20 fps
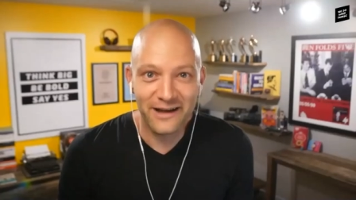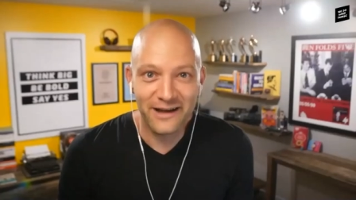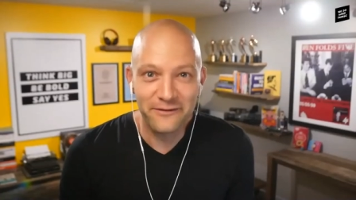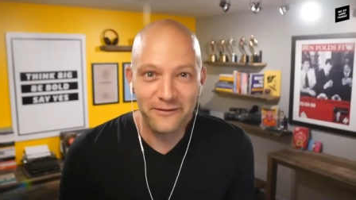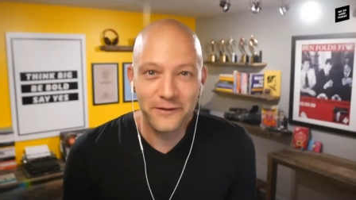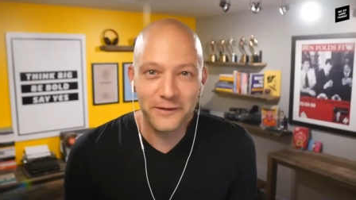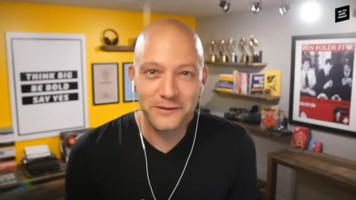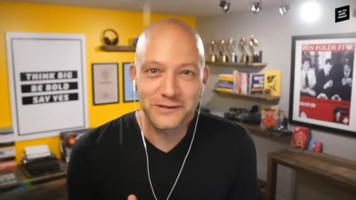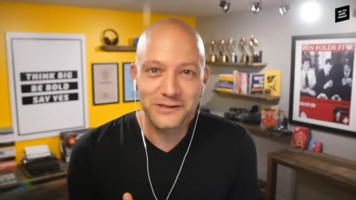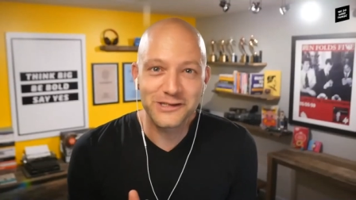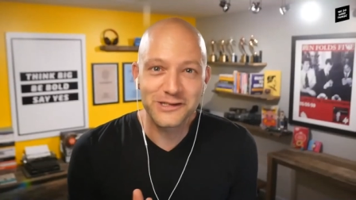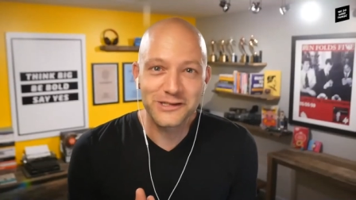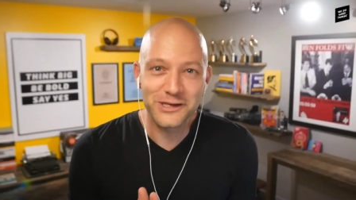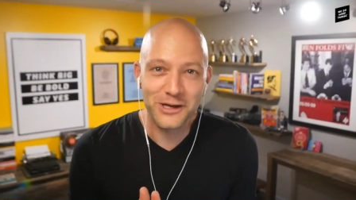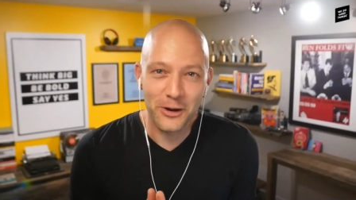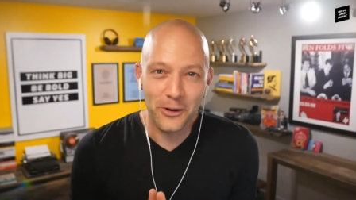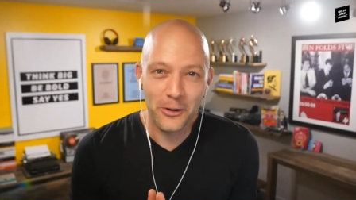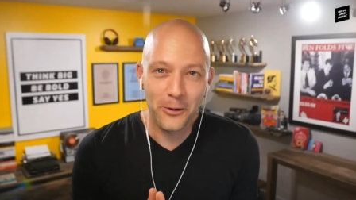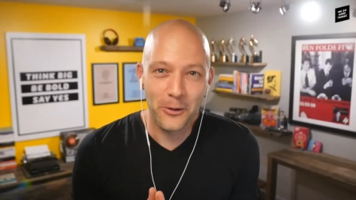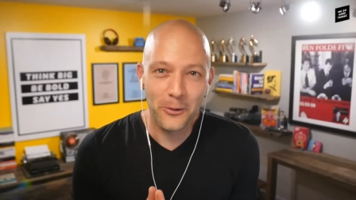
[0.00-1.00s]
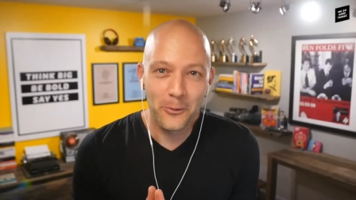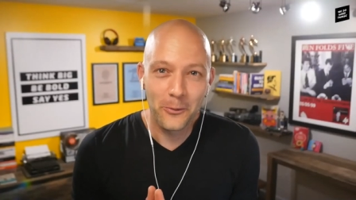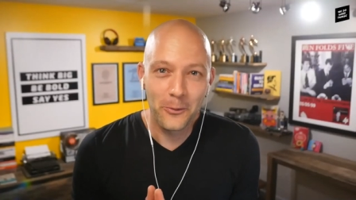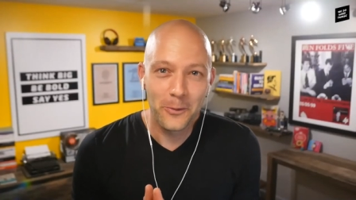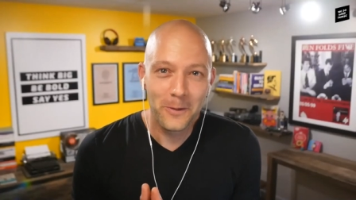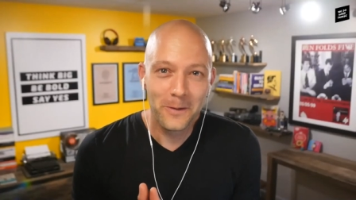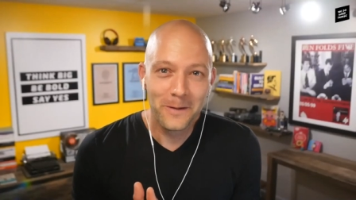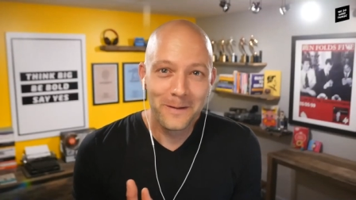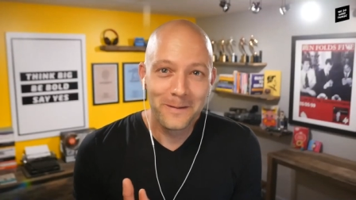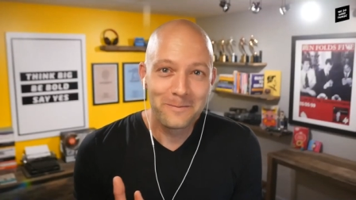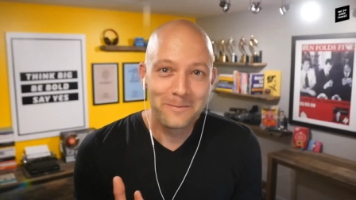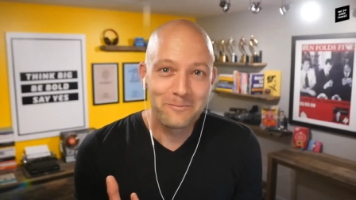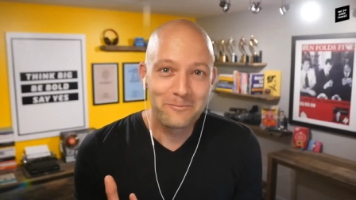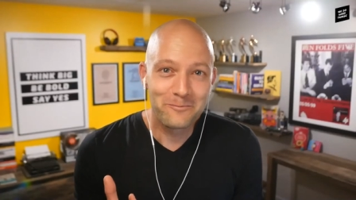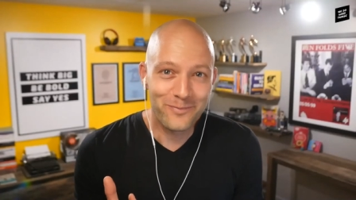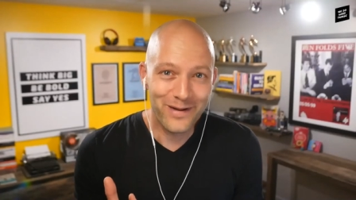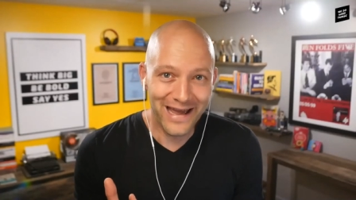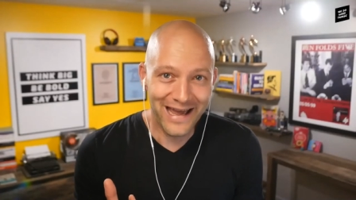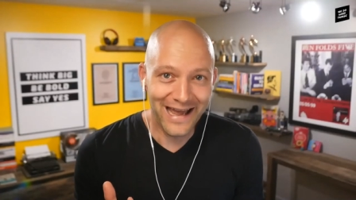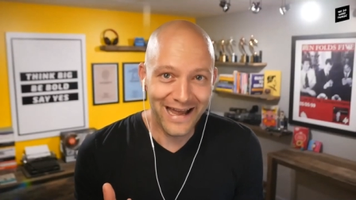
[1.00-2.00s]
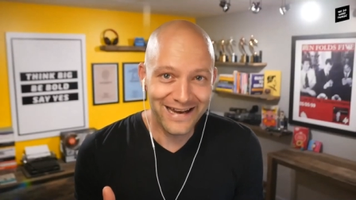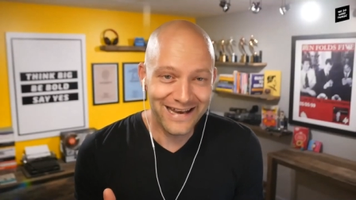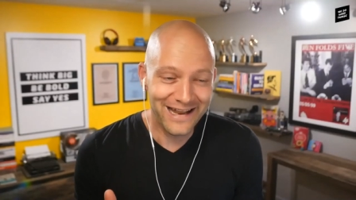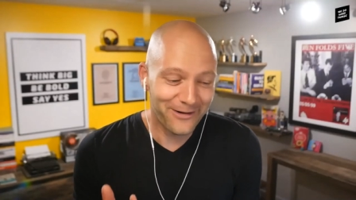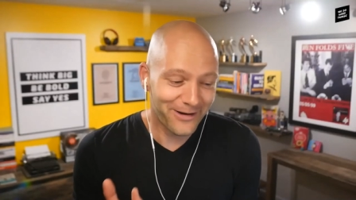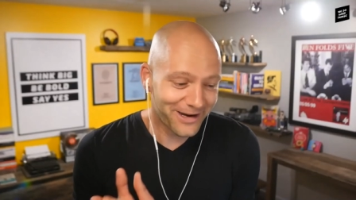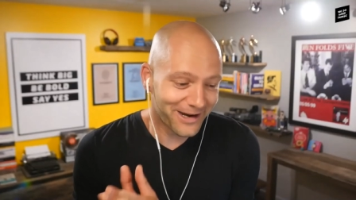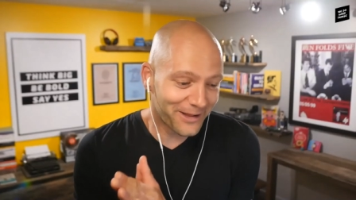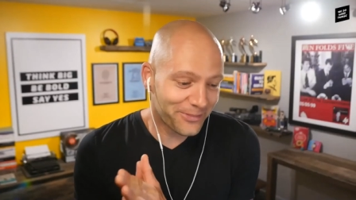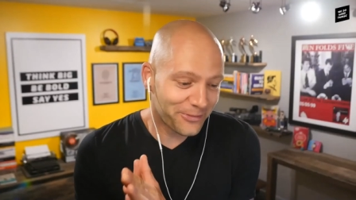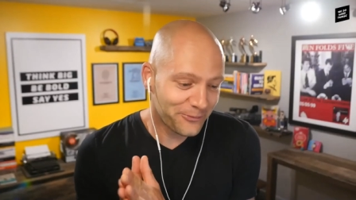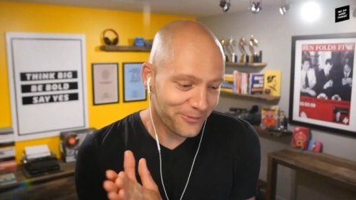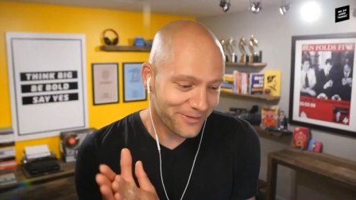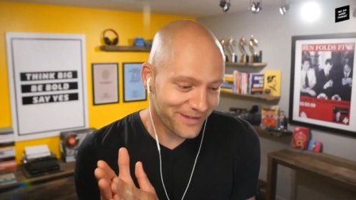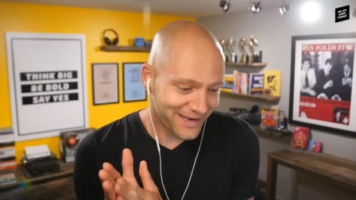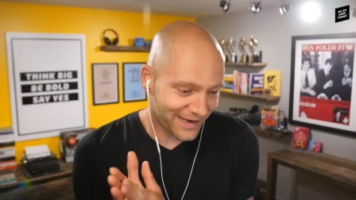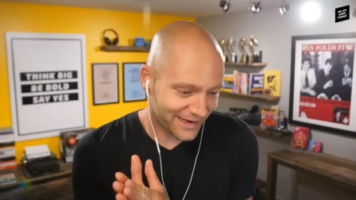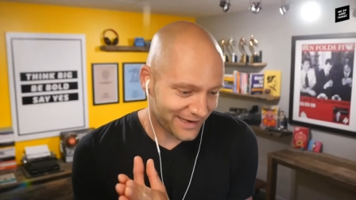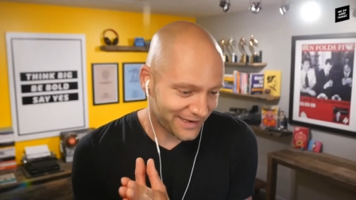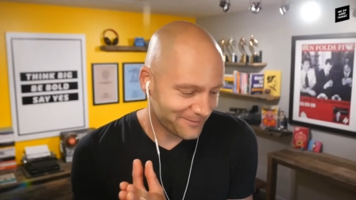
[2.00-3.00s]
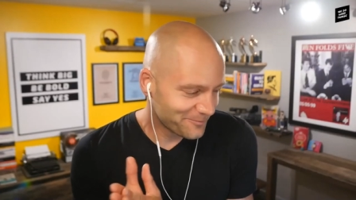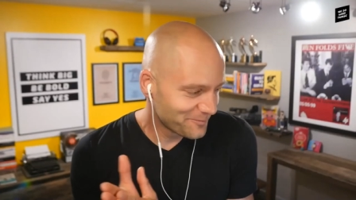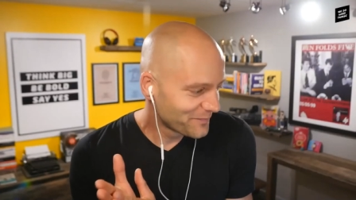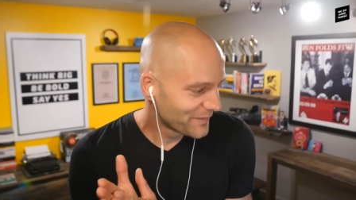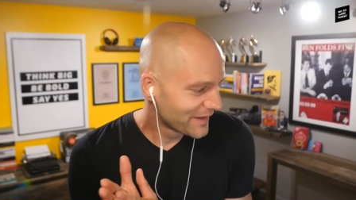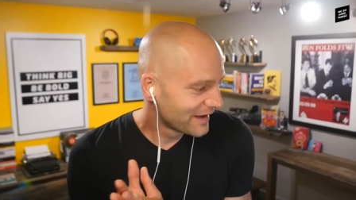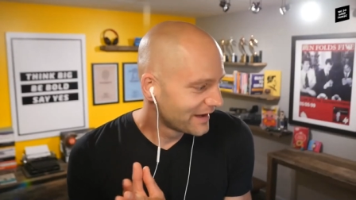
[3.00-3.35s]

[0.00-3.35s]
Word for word: I felt so bad. Now I got through the night.